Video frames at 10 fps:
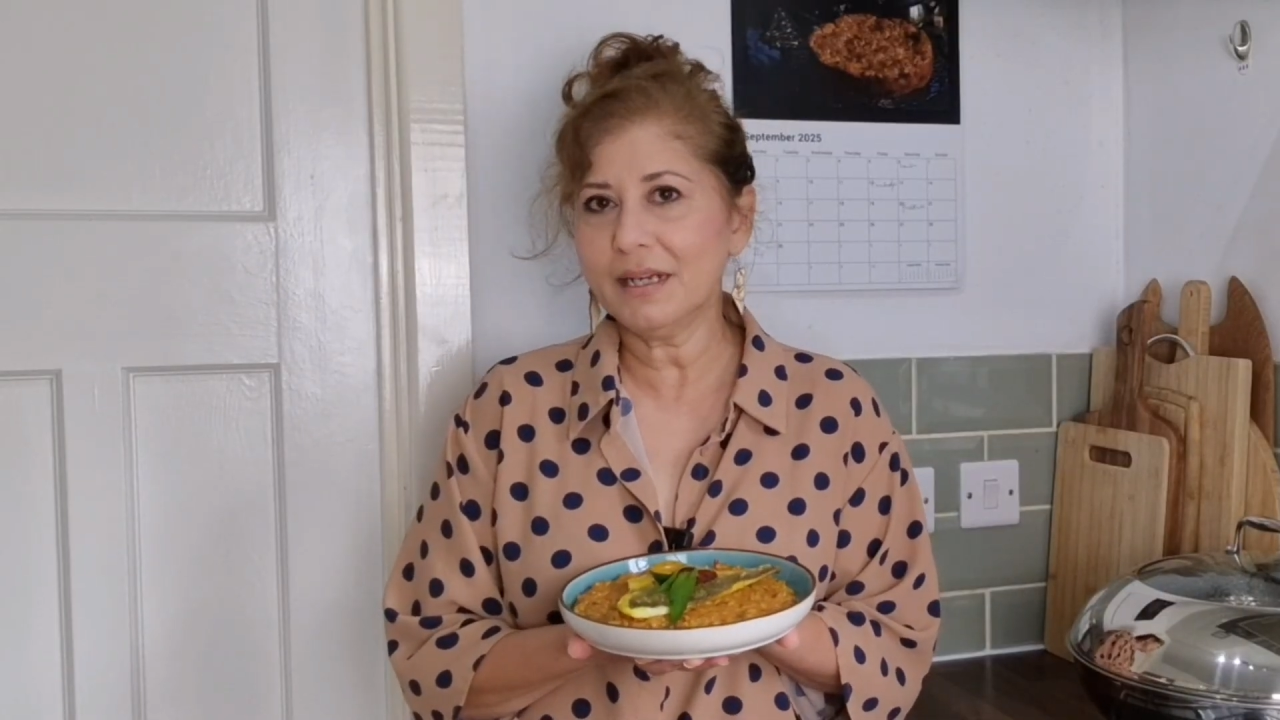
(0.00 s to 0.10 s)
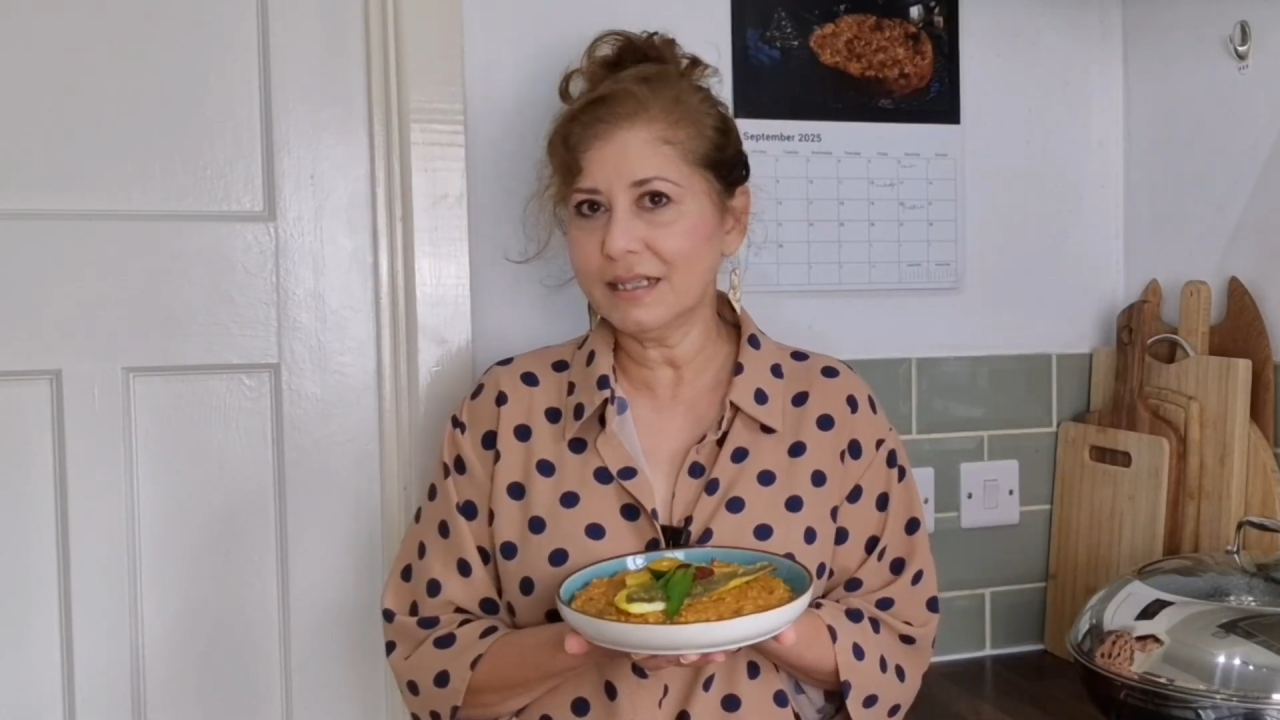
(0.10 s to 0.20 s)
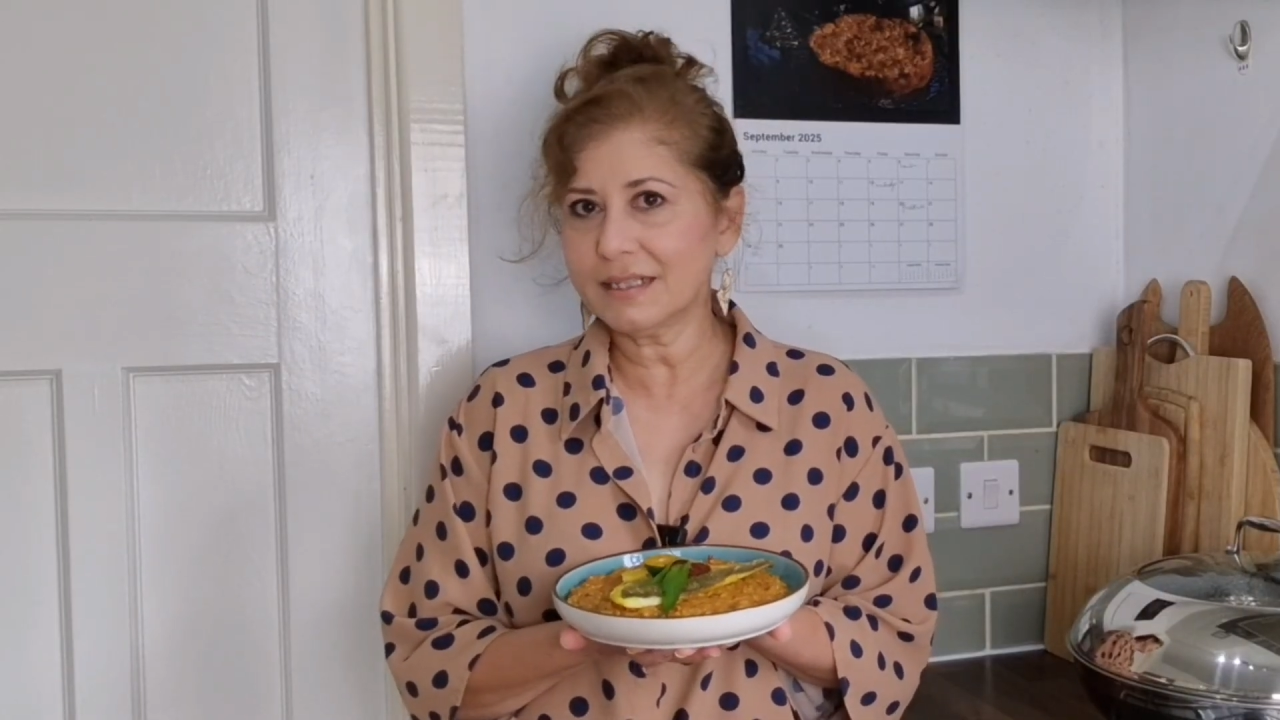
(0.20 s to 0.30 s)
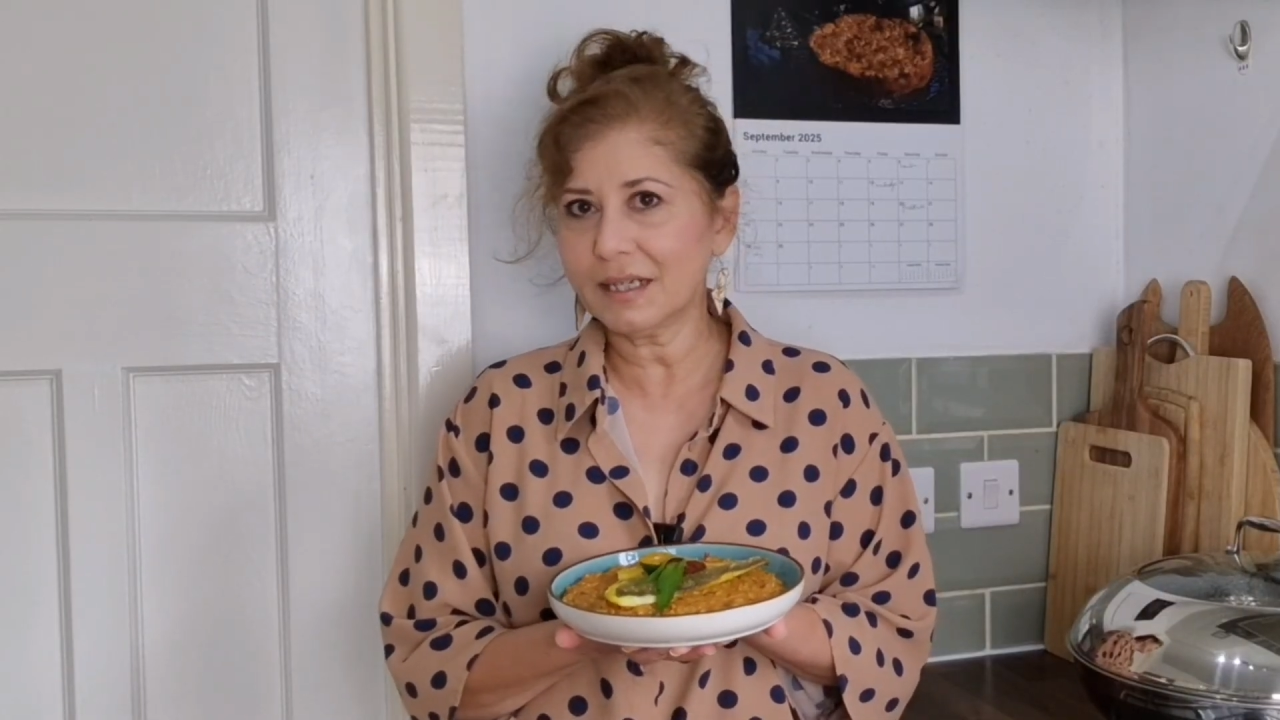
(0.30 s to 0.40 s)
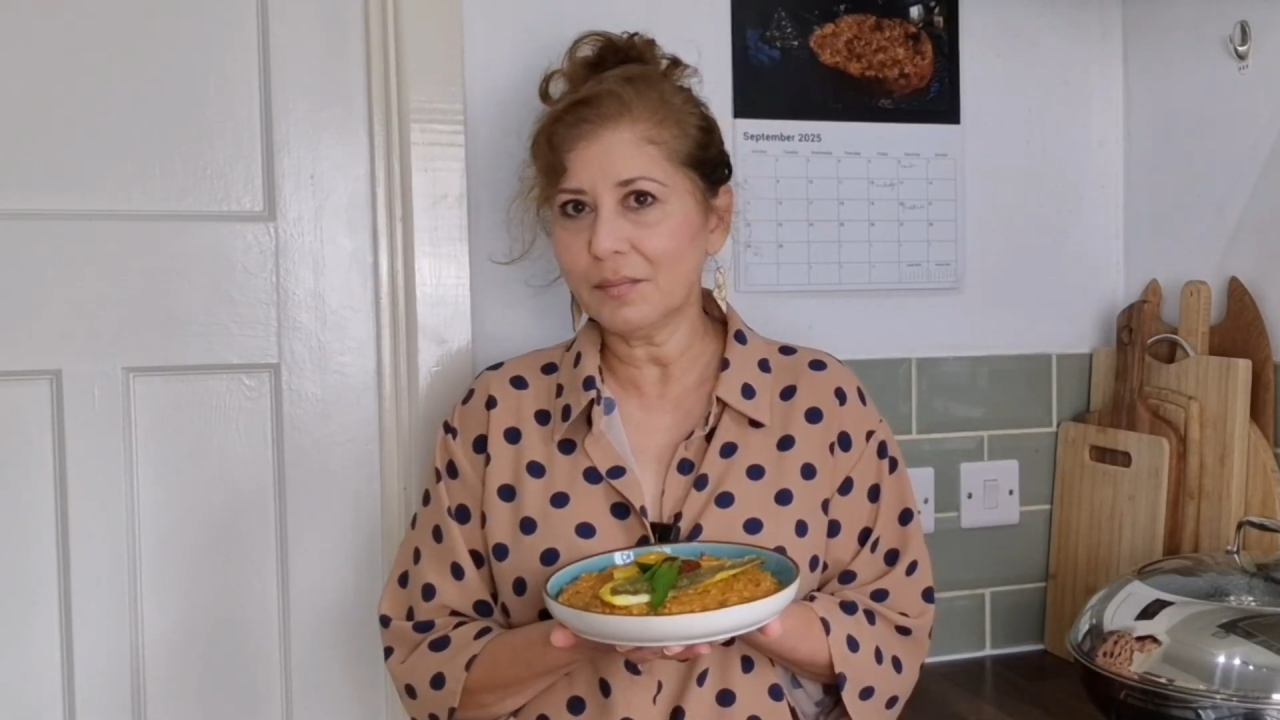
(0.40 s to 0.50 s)

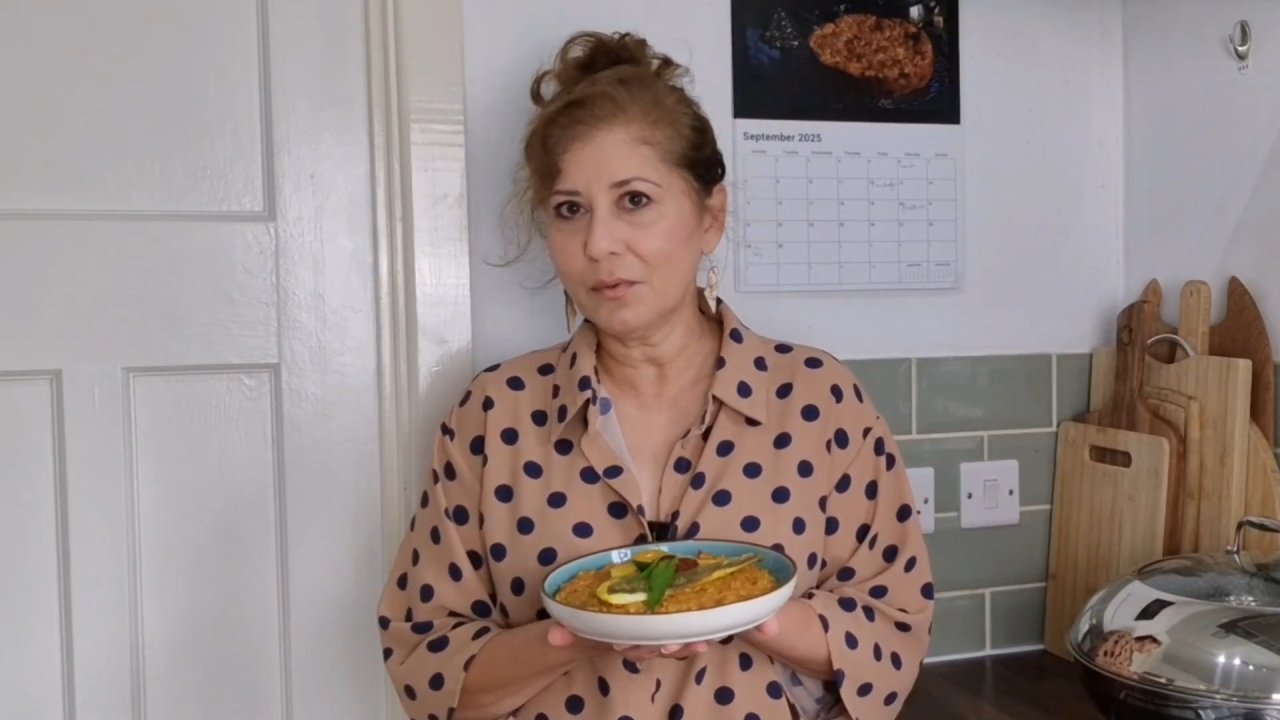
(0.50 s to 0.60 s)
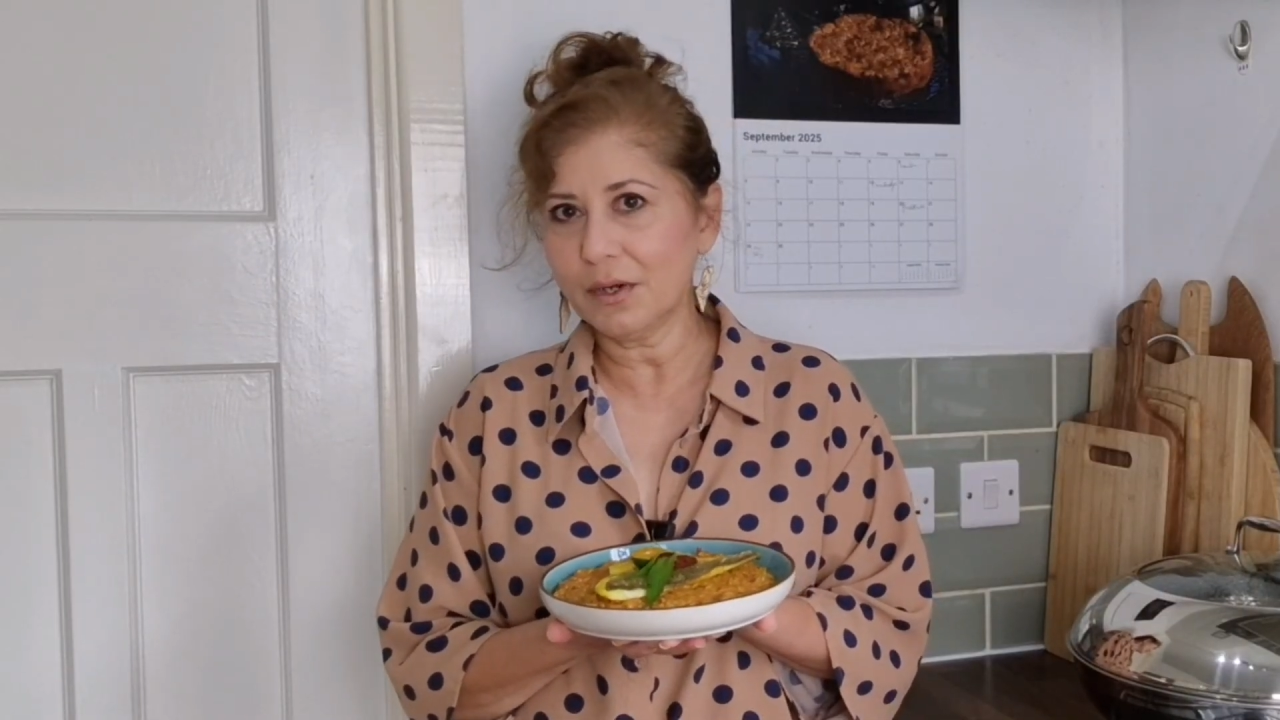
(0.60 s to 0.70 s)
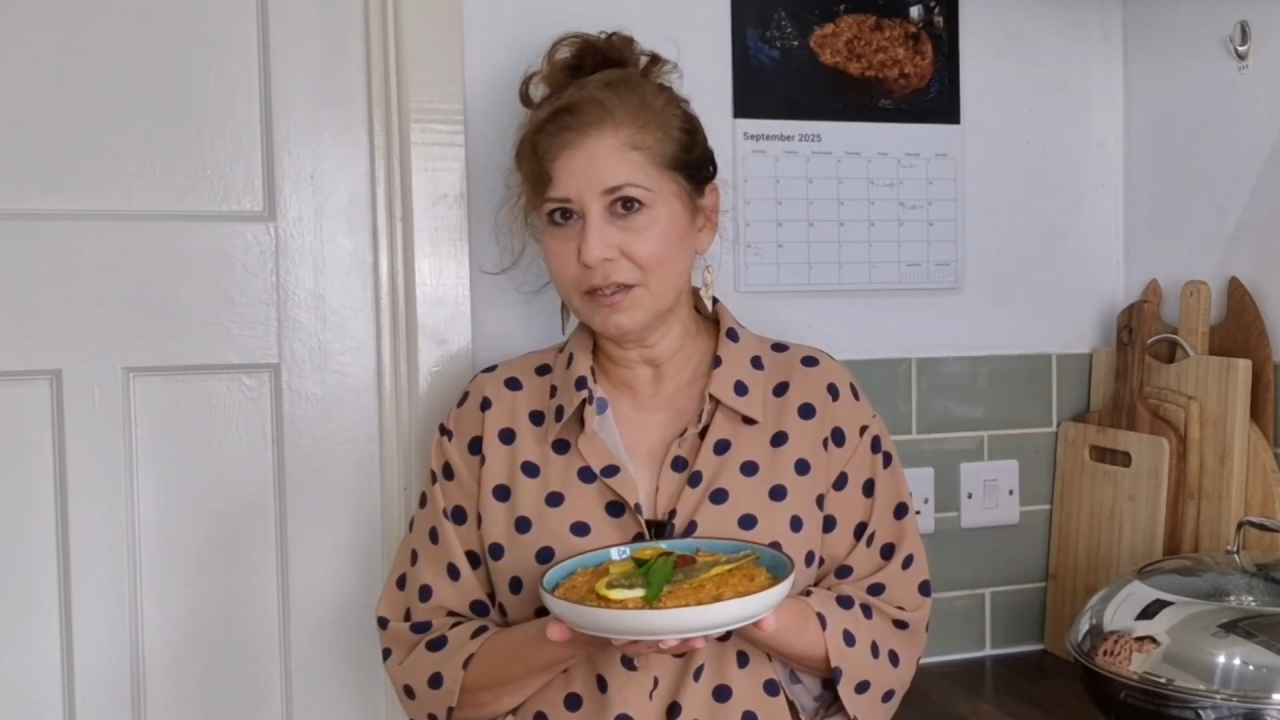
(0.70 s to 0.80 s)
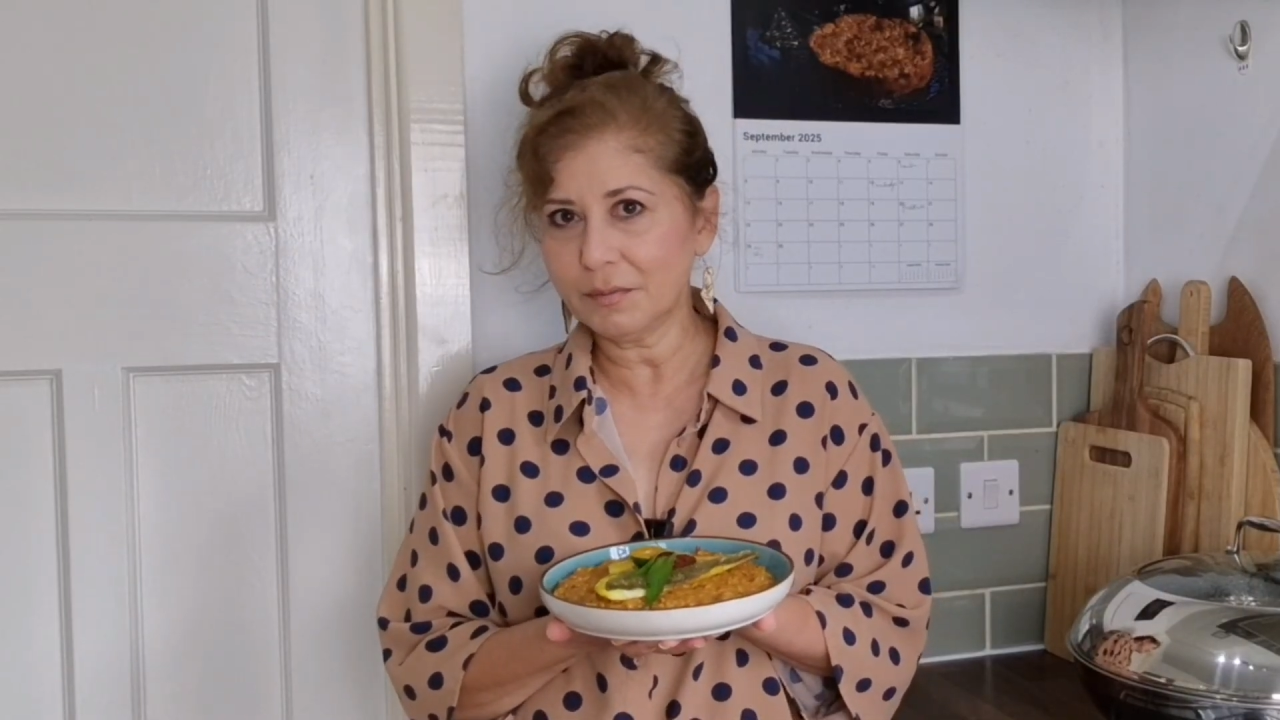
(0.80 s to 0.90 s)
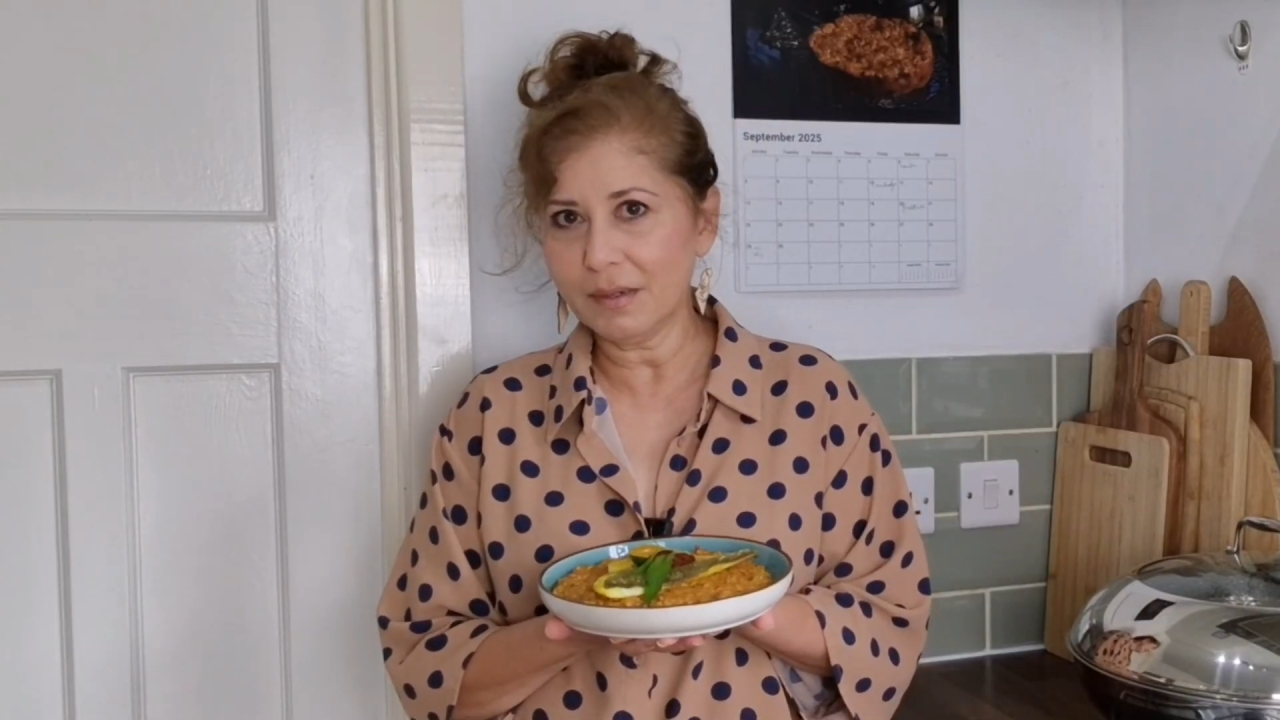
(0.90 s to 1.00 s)
in Singapore and